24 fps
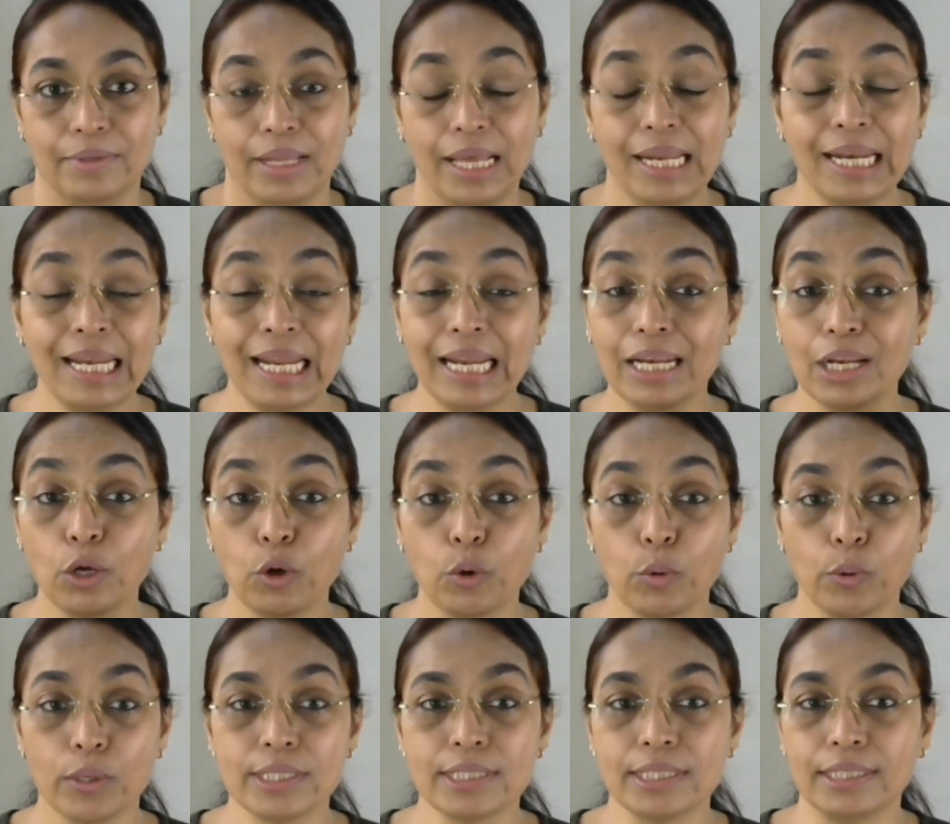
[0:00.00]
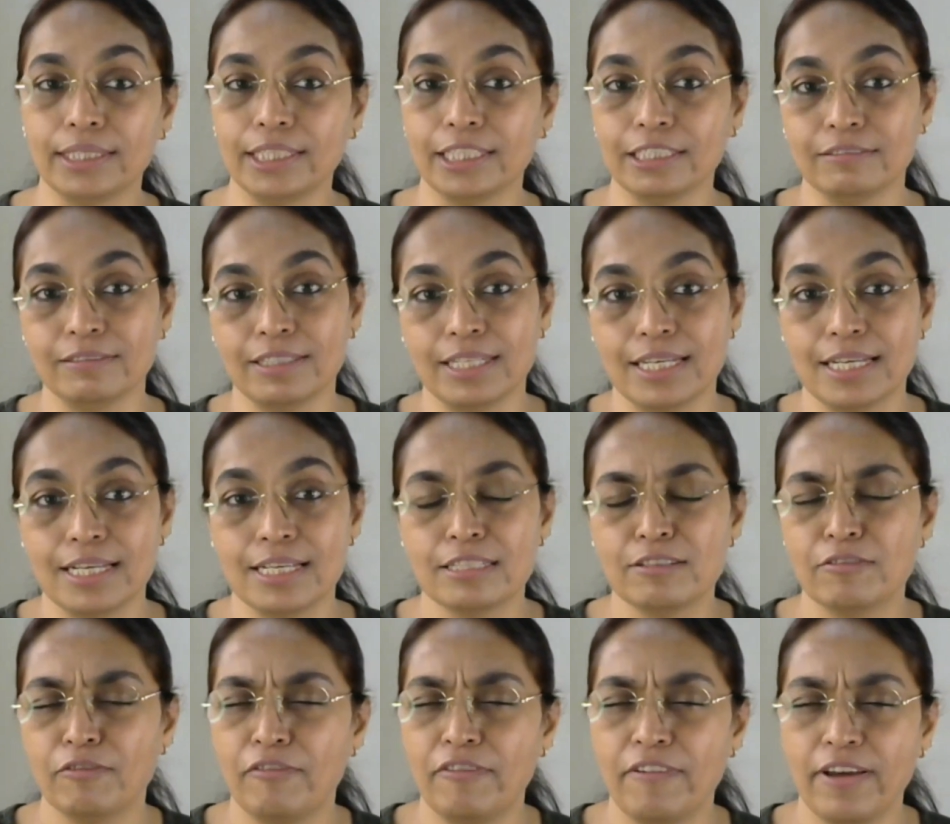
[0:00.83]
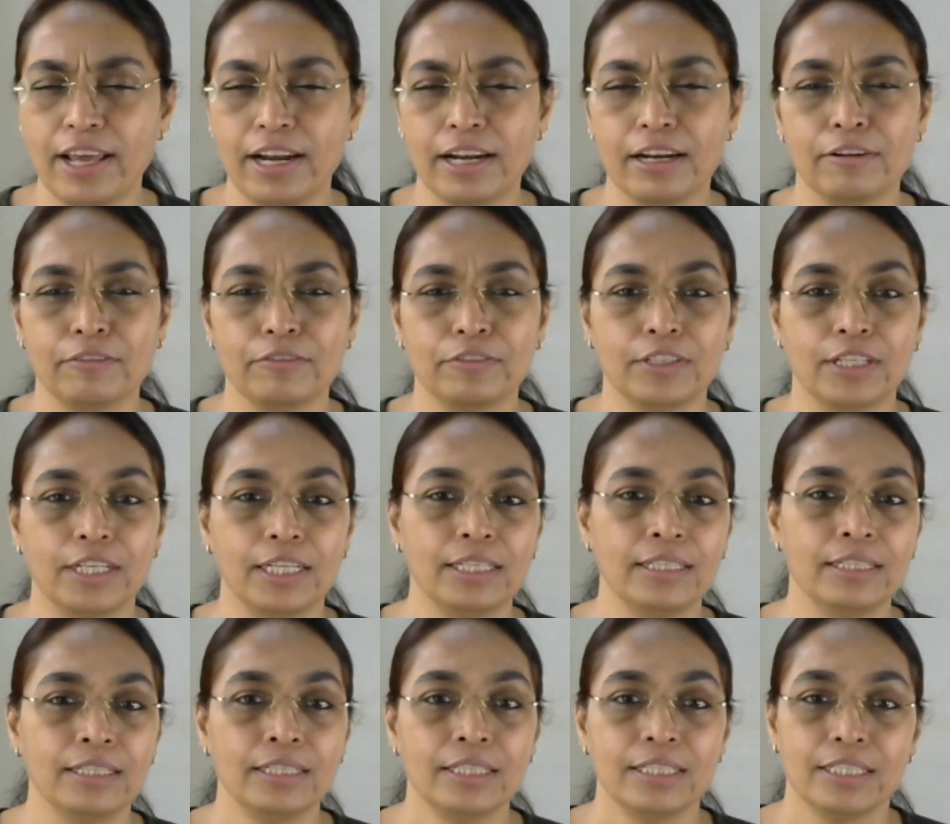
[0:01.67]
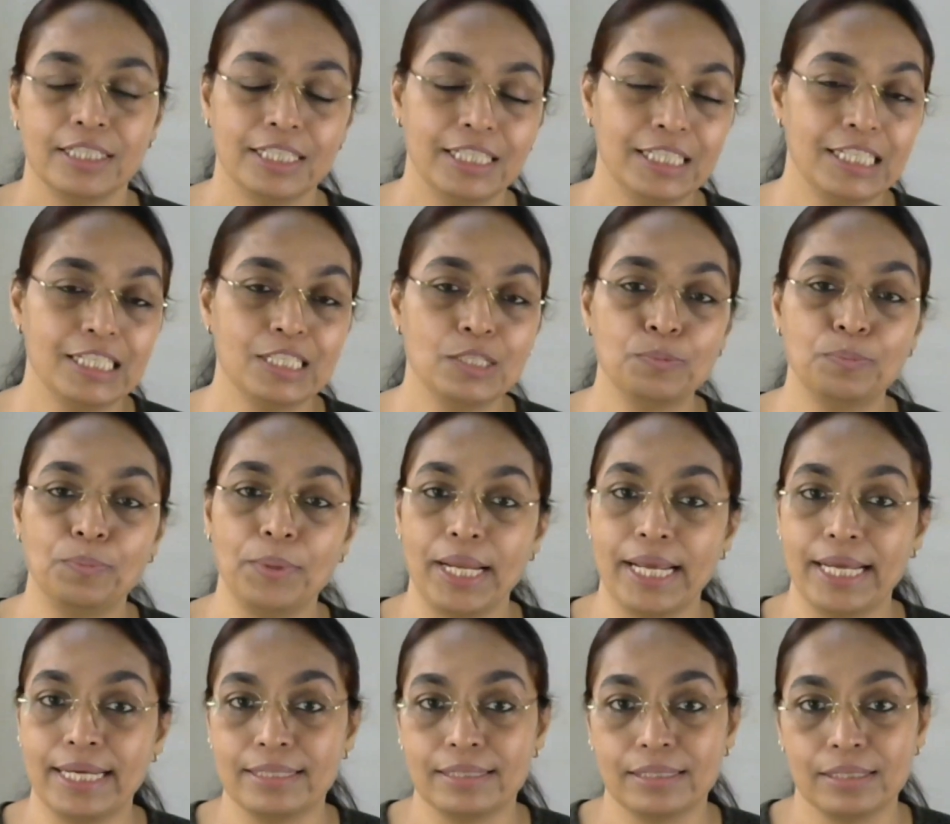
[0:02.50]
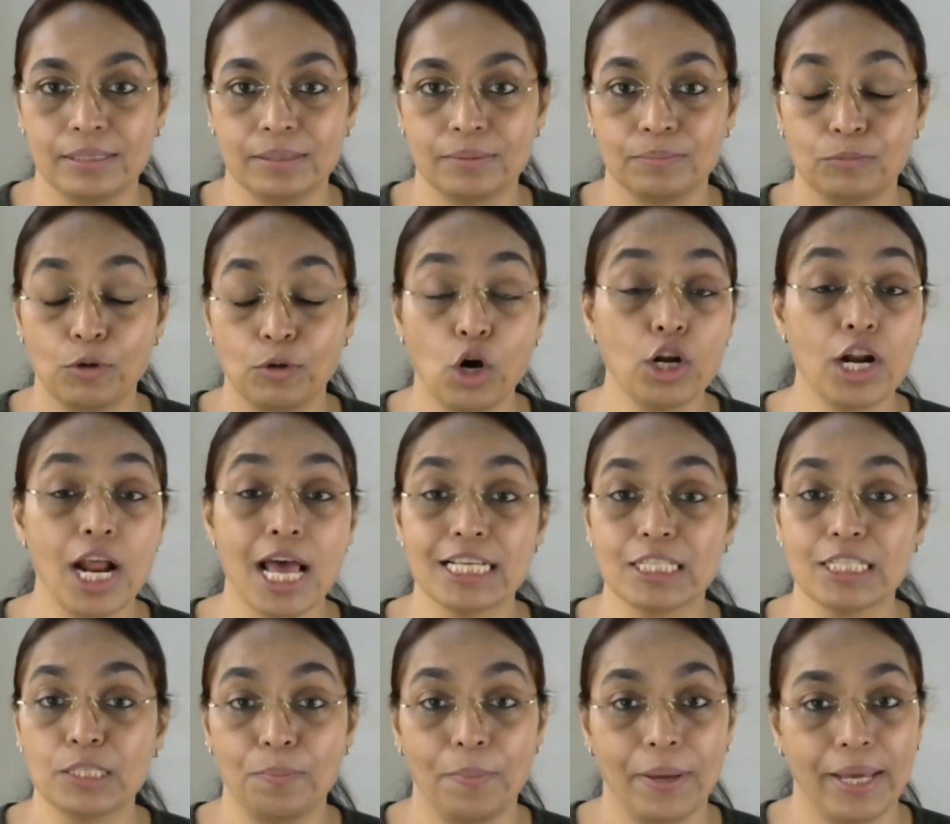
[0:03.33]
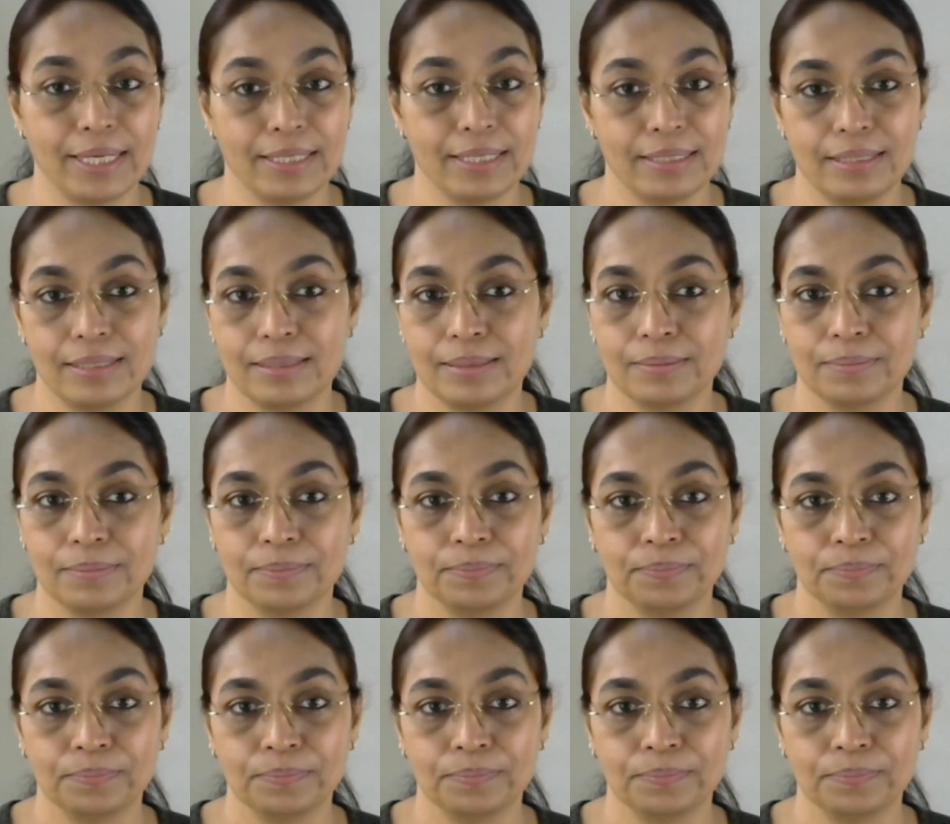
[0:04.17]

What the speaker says: and inquisitiveness wherever it is placed or aspects.